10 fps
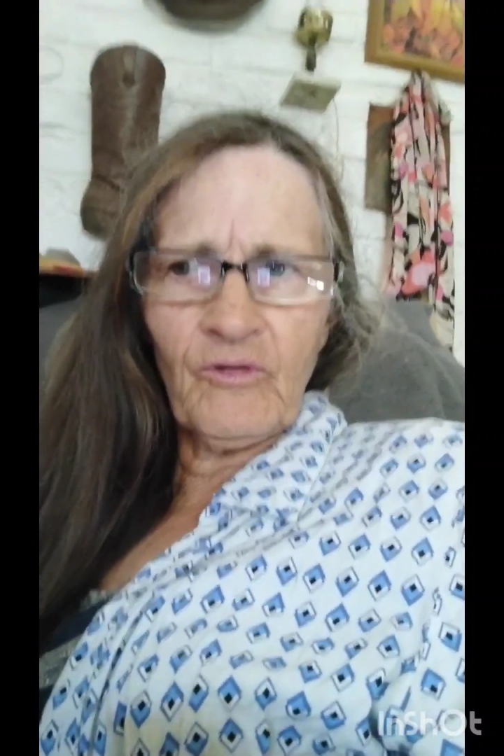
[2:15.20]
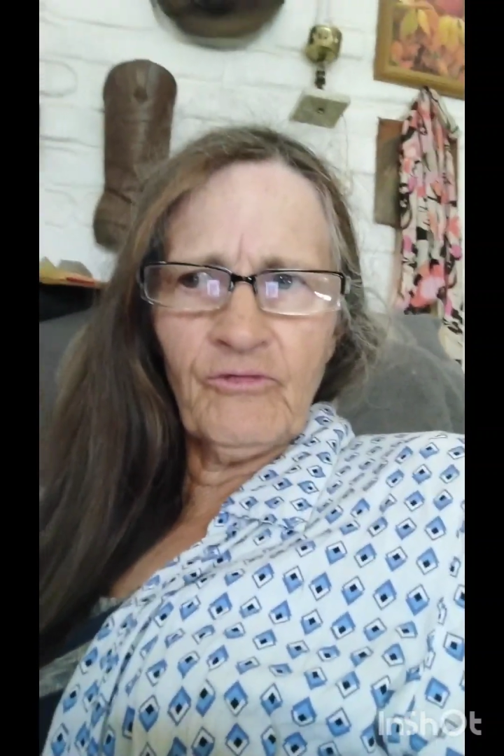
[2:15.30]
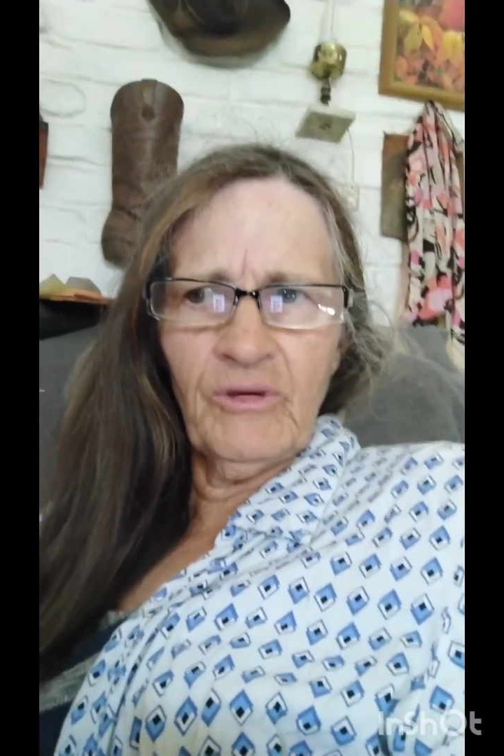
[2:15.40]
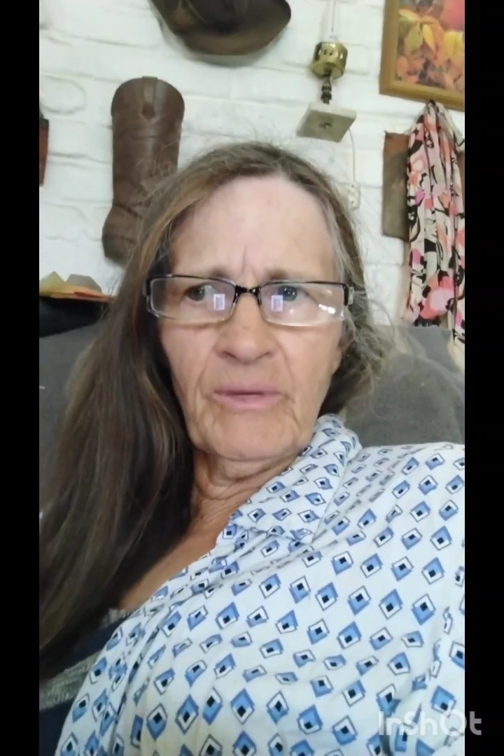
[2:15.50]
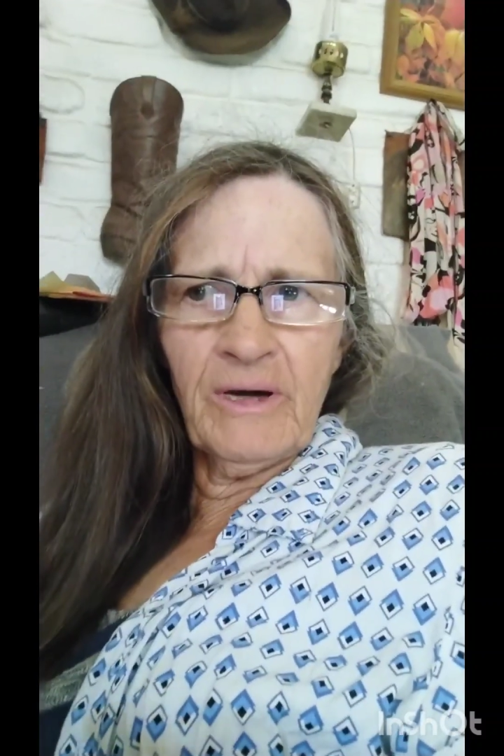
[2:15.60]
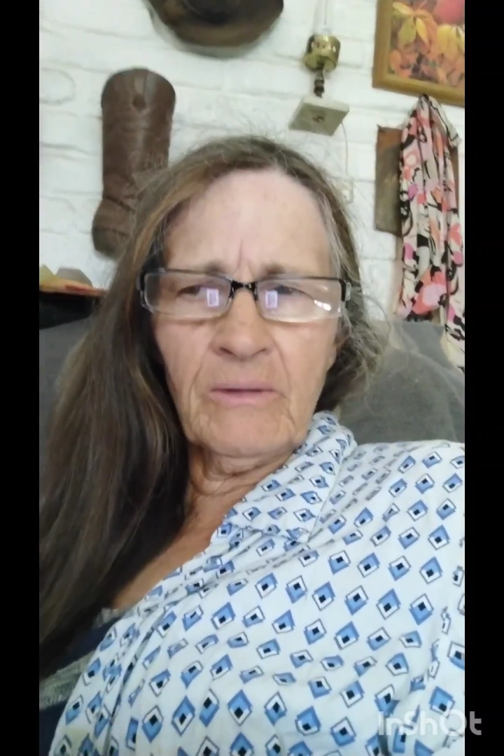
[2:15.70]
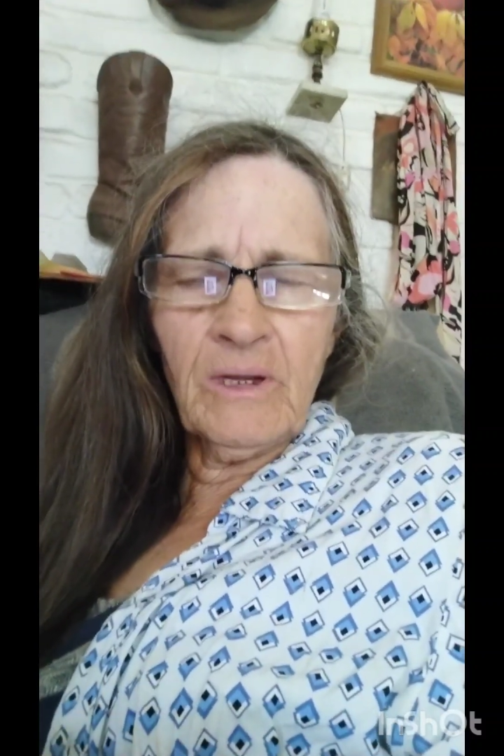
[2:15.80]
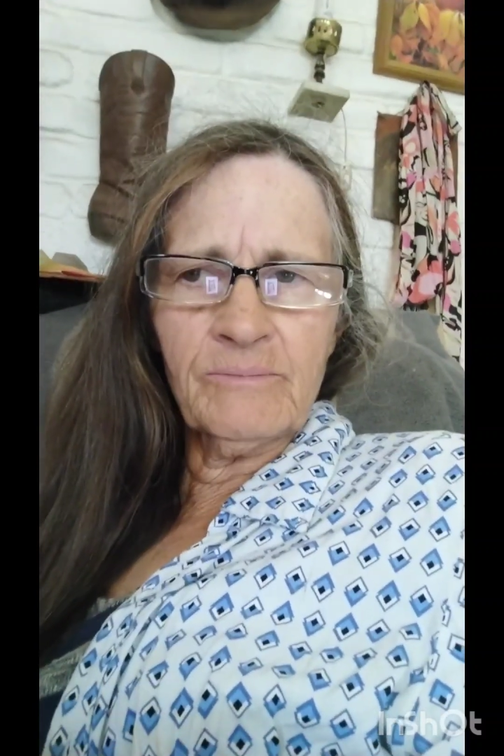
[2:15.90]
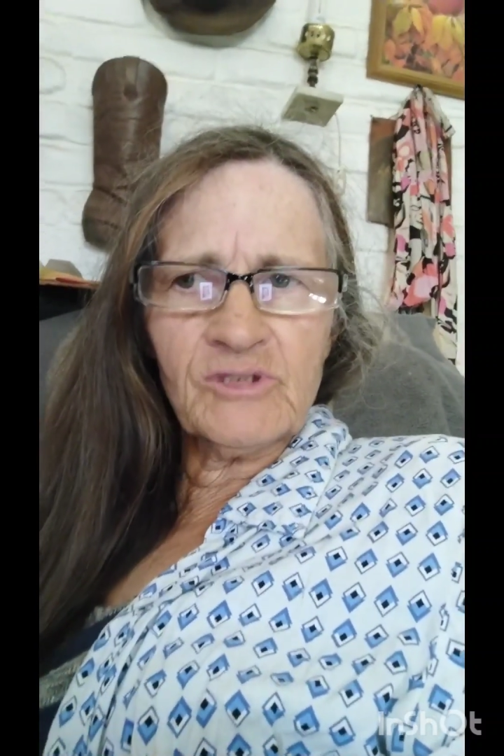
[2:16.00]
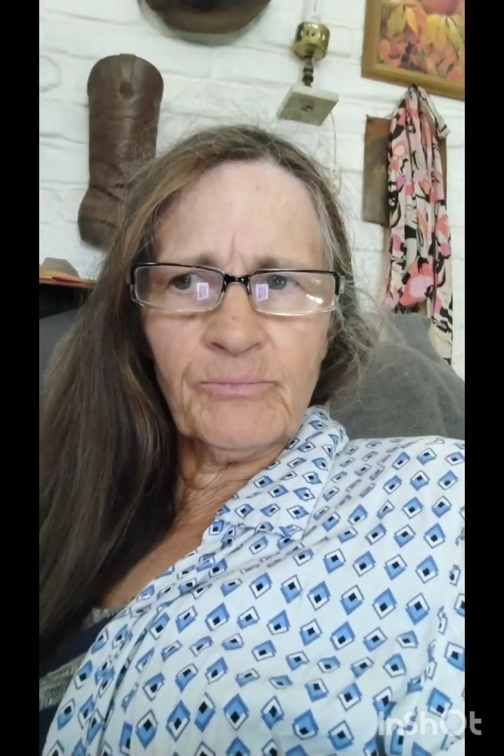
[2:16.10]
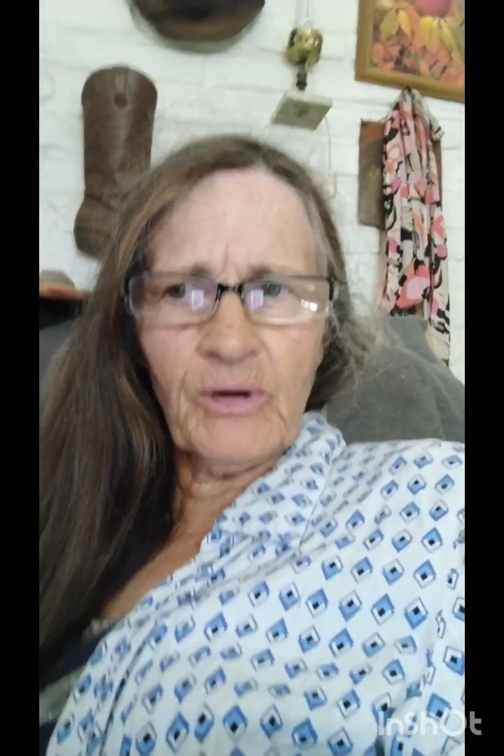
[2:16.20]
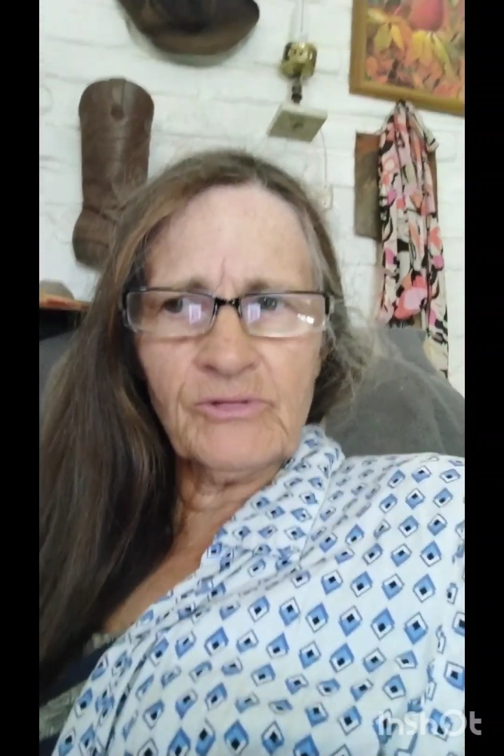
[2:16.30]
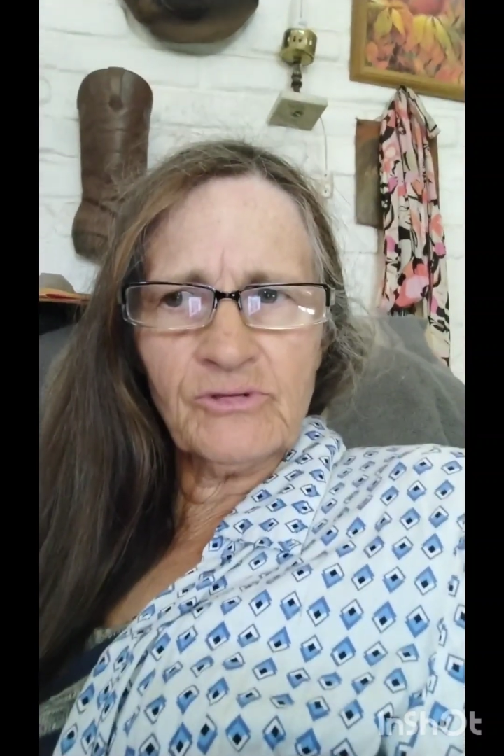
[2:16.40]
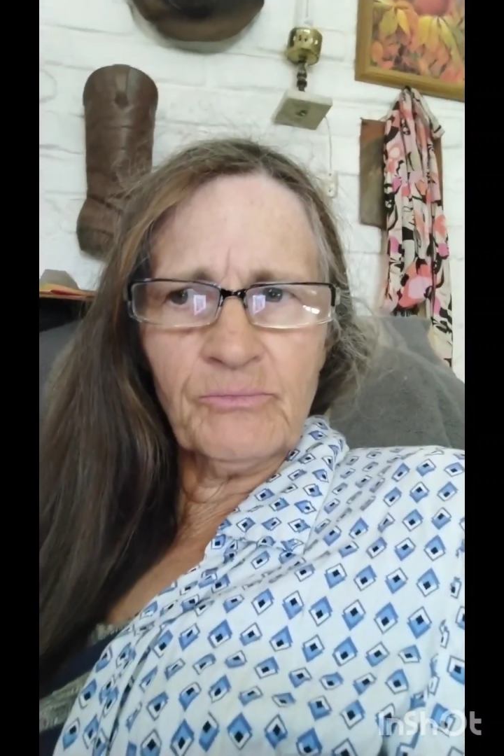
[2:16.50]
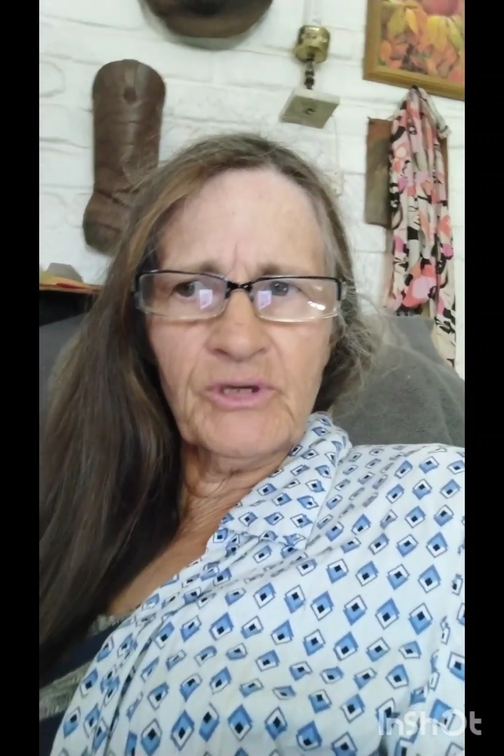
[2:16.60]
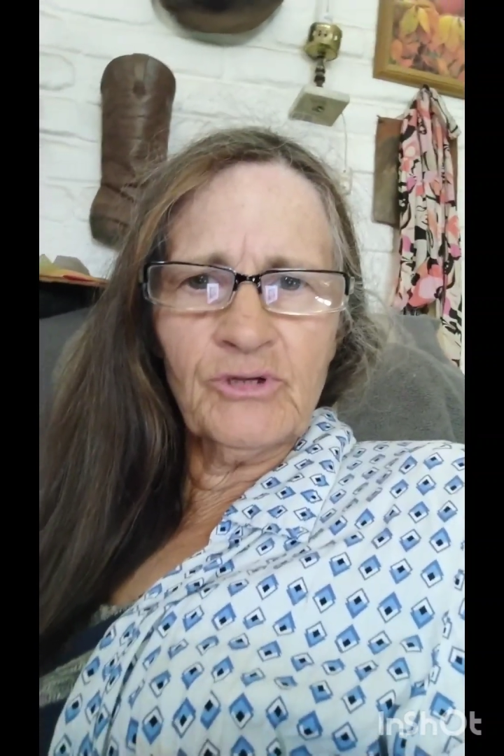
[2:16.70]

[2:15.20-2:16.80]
female, I'm supposed to be